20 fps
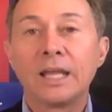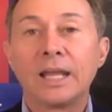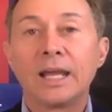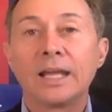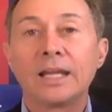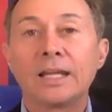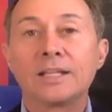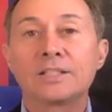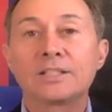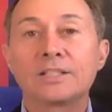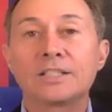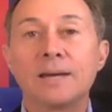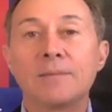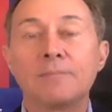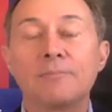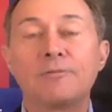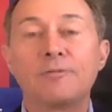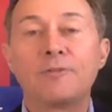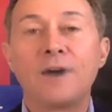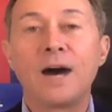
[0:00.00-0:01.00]
and in step
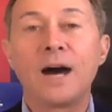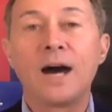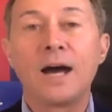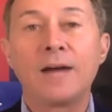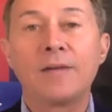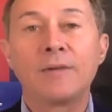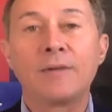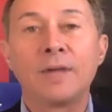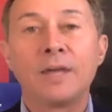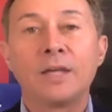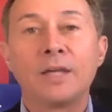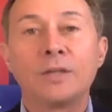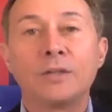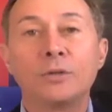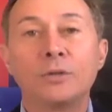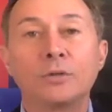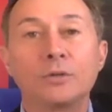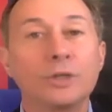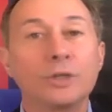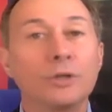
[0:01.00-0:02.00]
five,
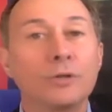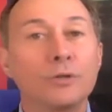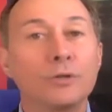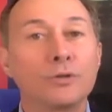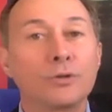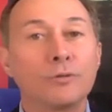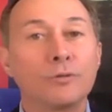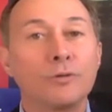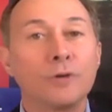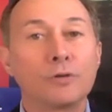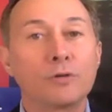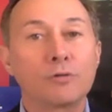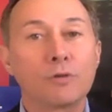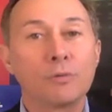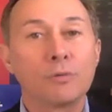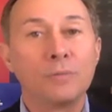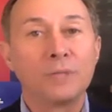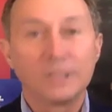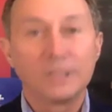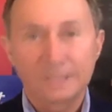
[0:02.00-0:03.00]
you'll use your
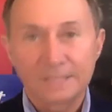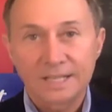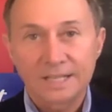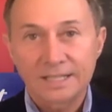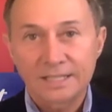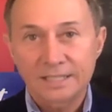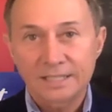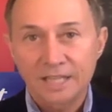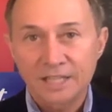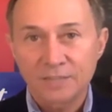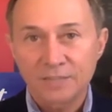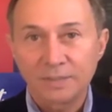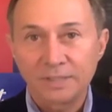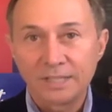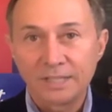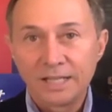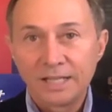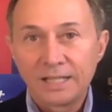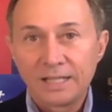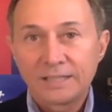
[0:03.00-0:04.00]
vulnerability assessment
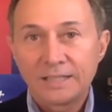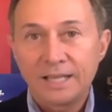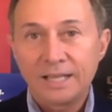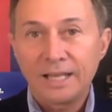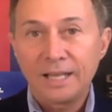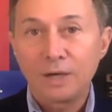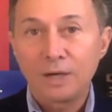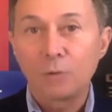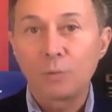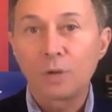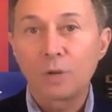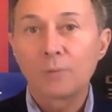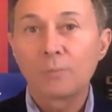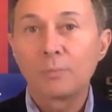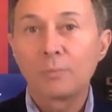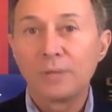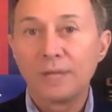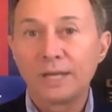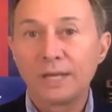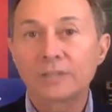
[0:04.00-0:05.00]
to help
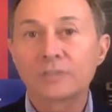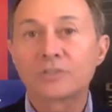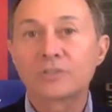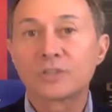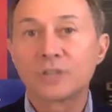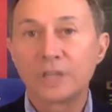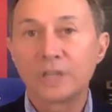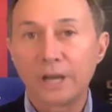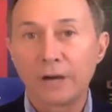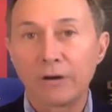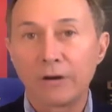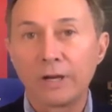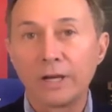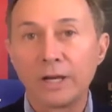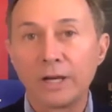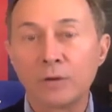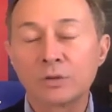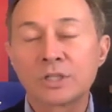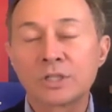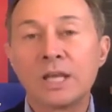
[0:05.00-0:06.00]
pick
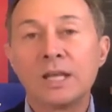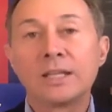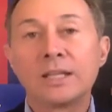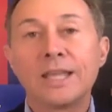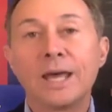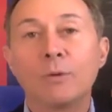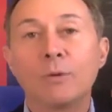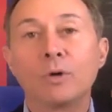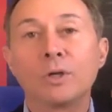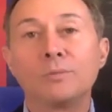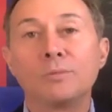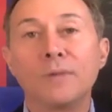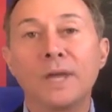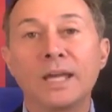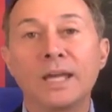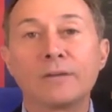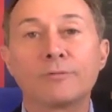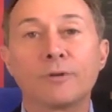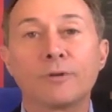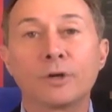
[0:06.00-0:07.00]
scenarios that would
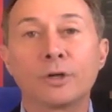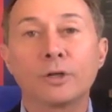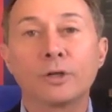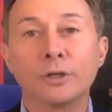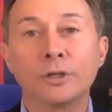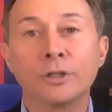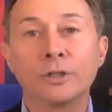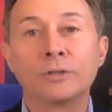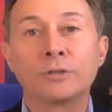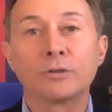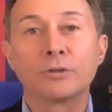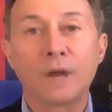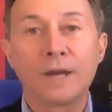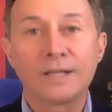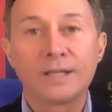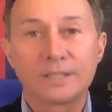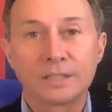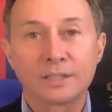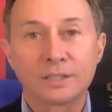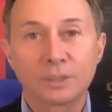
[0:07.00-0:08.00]
make for good
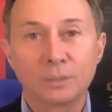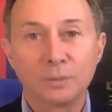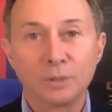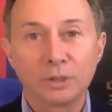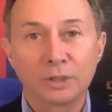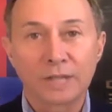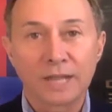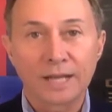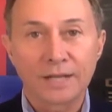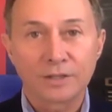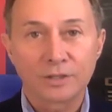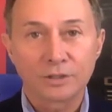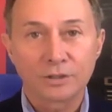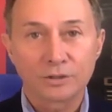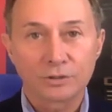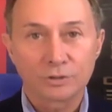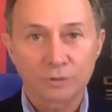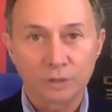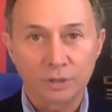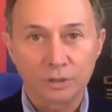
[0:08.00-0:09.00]
crisis communications
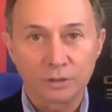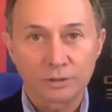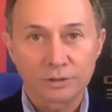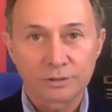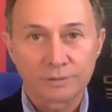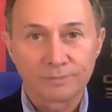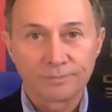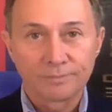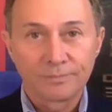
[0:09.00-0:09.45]
drills.